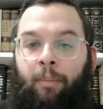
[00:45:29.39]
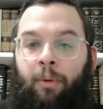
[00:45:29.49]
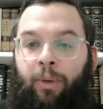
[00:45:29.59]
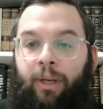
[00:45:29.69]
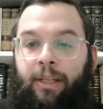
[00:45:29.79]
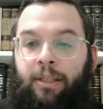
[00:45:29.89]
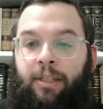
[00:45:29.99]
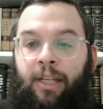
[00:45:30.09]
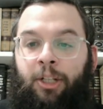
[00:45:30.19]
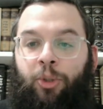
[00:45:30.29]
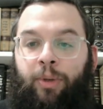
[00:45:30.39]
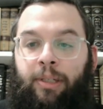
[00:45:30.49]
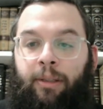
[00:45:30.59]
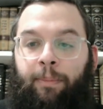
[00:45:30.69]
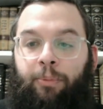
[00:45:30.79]
but we can
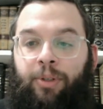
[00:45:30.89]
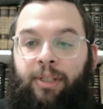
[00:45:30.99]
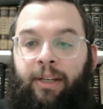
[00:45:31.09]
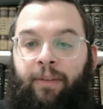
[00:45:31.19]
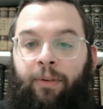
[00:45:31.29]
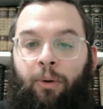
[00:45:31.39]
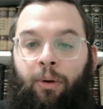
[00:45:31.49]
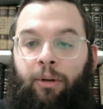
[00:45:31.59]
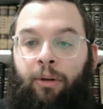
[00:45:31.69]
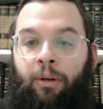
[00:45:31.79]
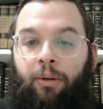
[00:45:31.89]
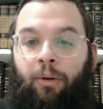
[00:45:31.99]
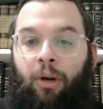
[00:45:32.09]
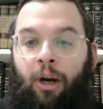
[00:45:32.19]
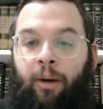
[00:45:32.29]
sensuously perceive an order
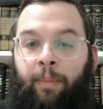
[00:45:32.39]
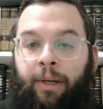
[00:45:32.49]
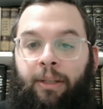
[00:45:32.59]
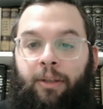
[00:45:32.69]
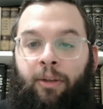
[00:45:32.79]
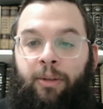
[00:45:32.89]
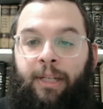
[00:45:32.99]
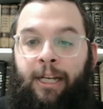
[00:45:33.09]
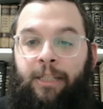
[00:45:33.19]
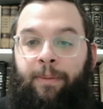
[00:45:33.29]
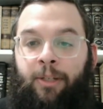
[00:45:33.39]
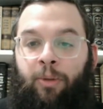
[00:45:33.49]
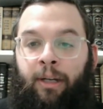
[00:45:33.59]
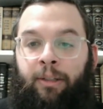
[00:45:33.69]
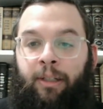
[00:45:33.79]
or harmony to those aspects
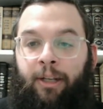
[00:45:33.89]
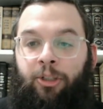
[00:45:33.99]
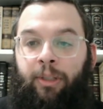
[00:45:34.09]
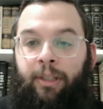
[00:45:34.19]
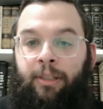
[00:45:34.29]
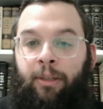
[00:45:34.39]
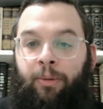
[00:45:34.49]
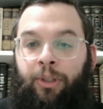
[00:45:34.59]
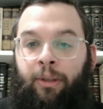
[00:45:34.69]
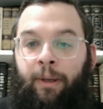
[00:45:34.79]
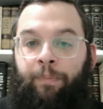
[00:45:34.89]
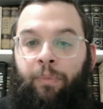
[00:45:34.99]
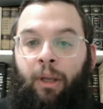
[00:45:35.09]
without intellectually distinguishing them.